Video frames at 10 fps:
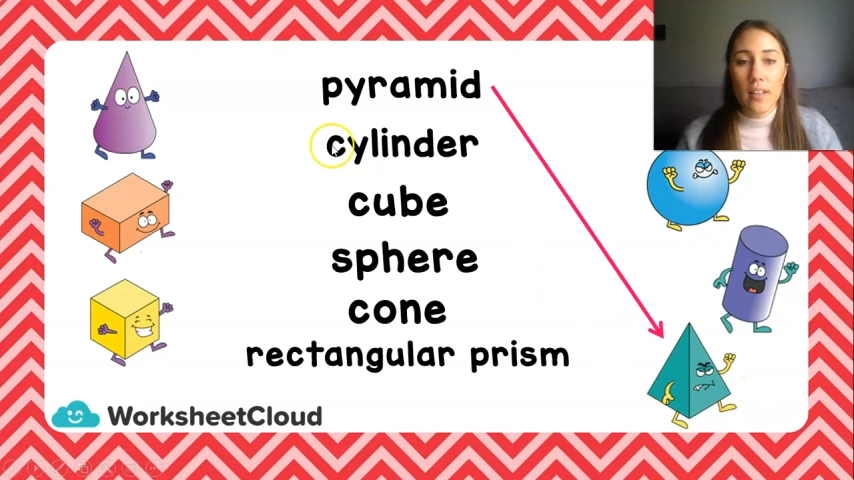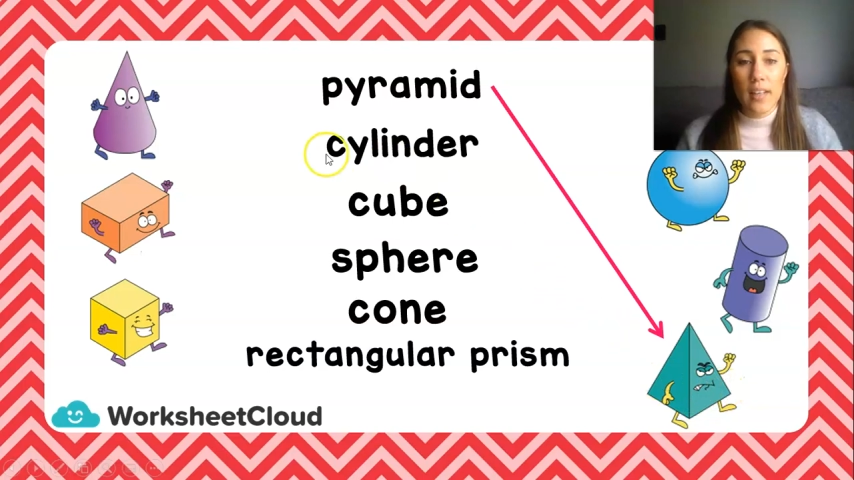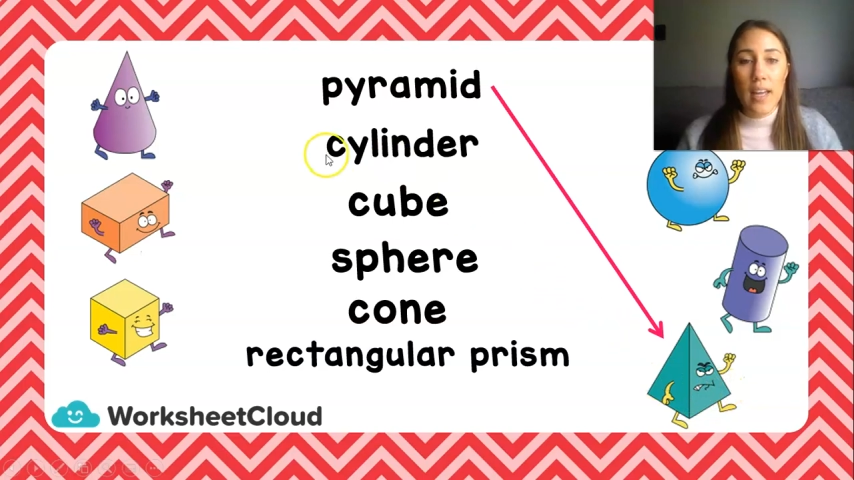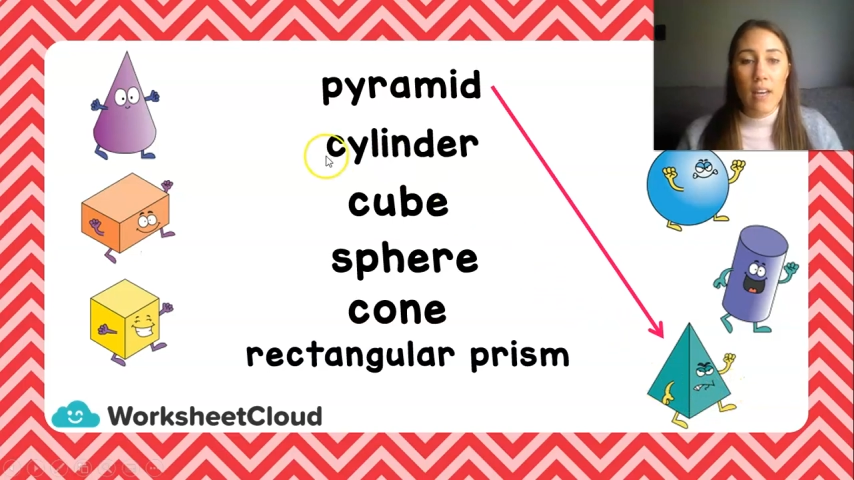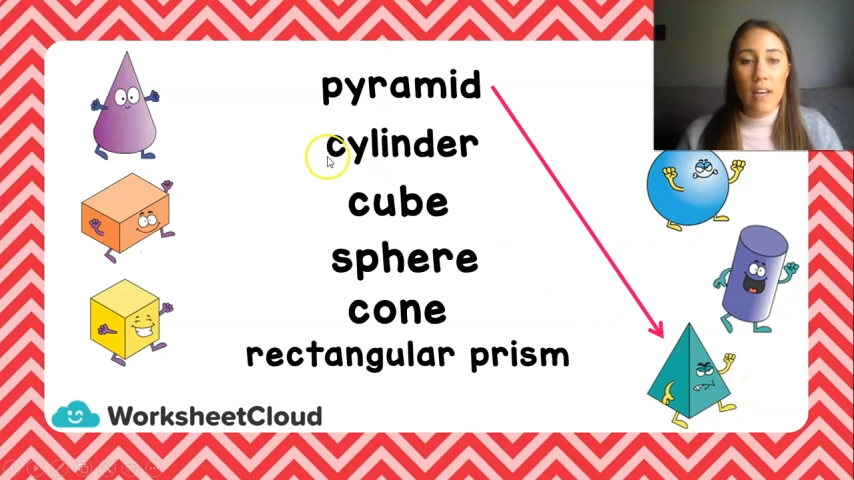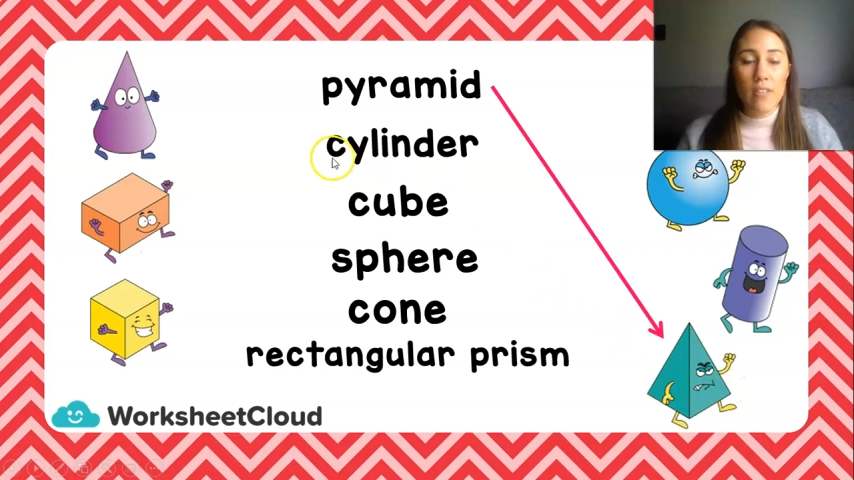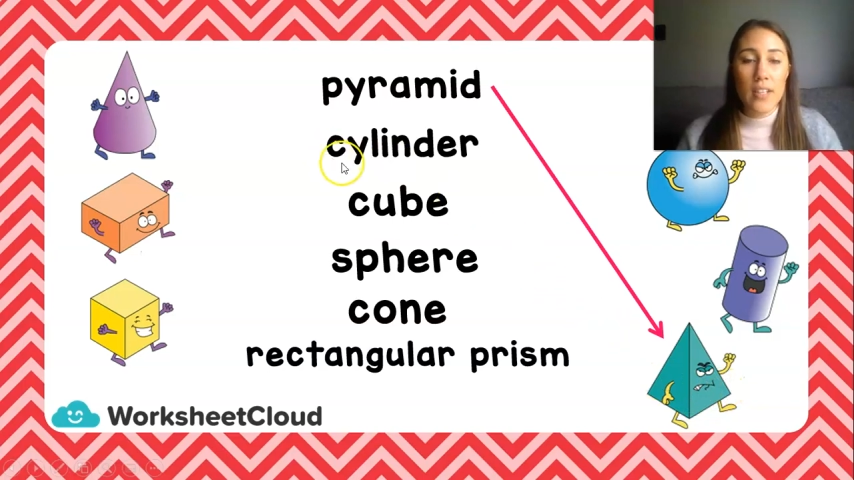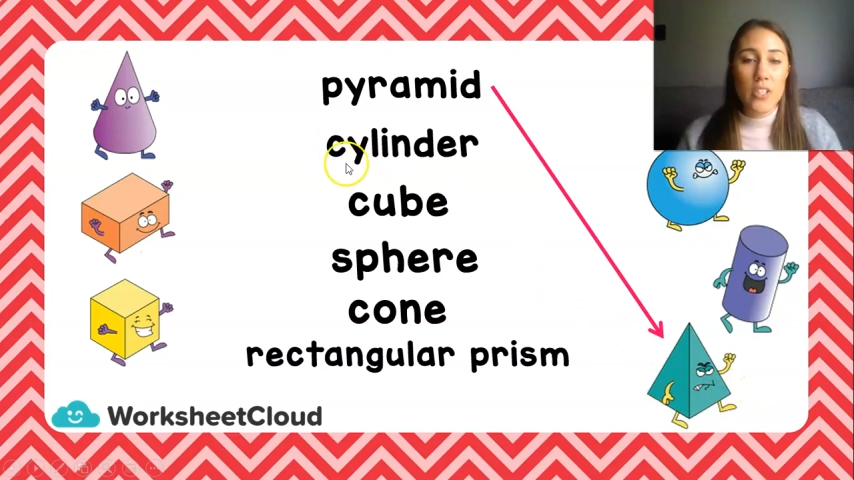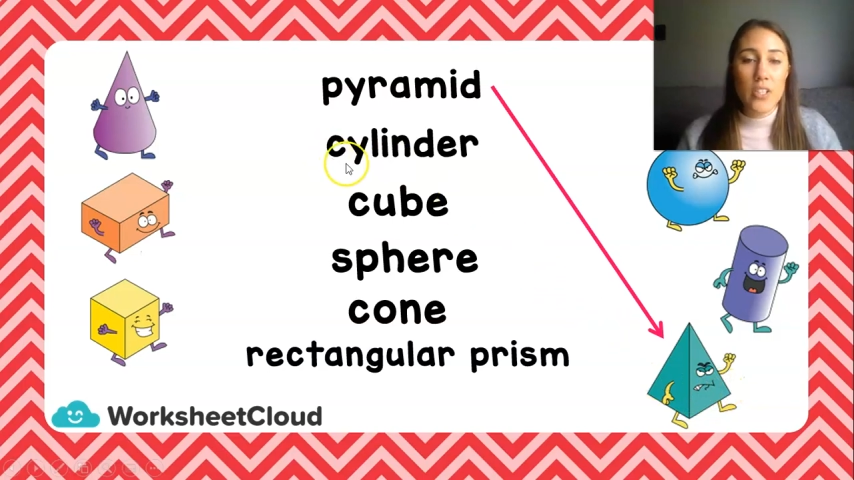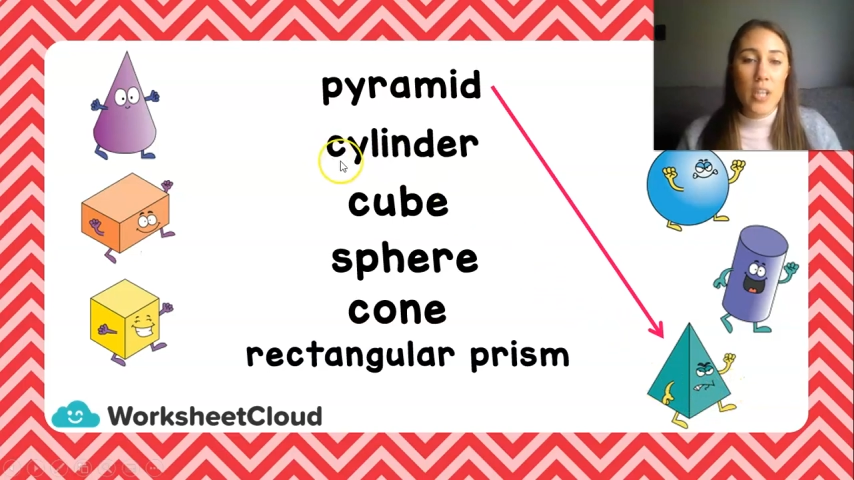Okay, our
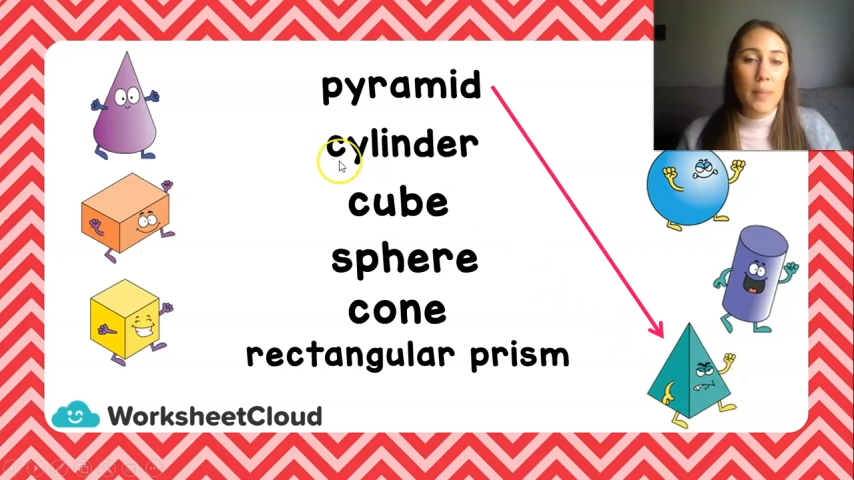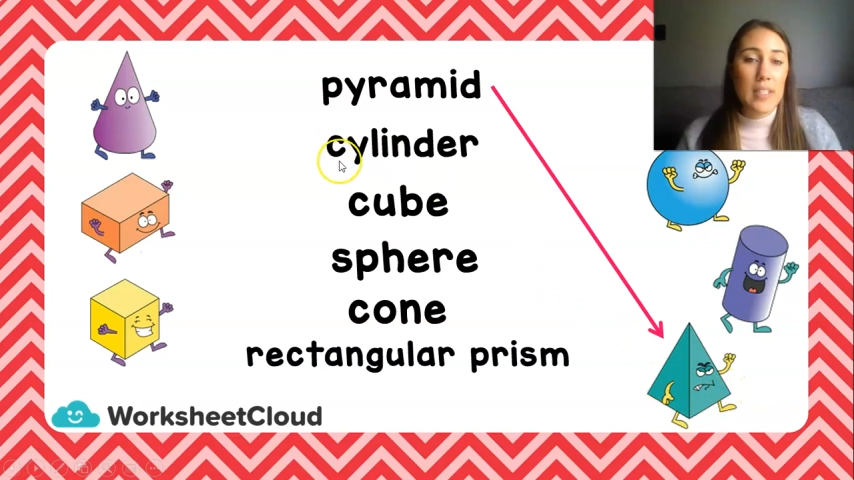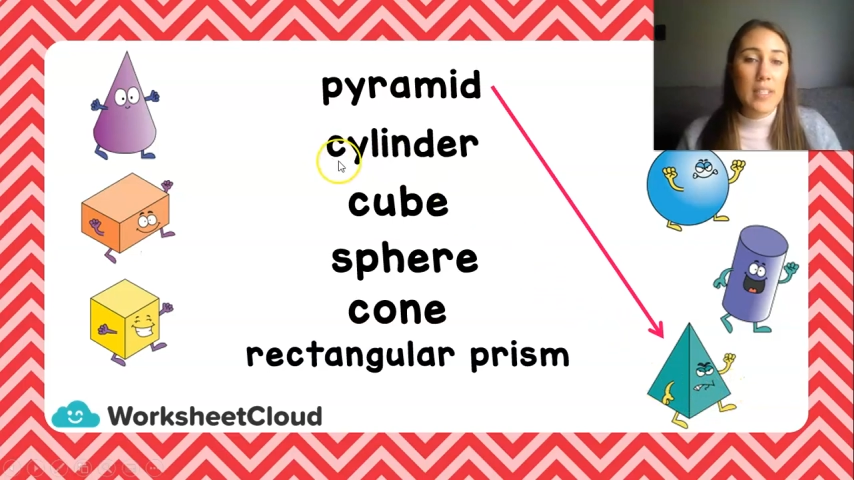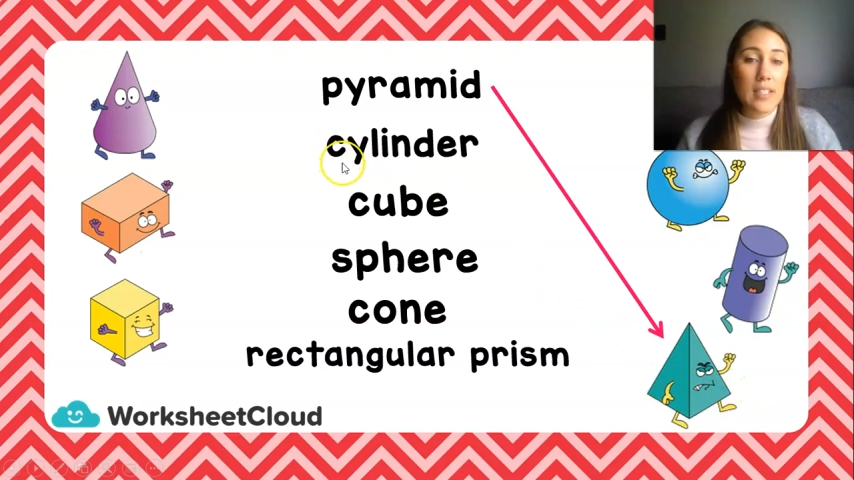next shape is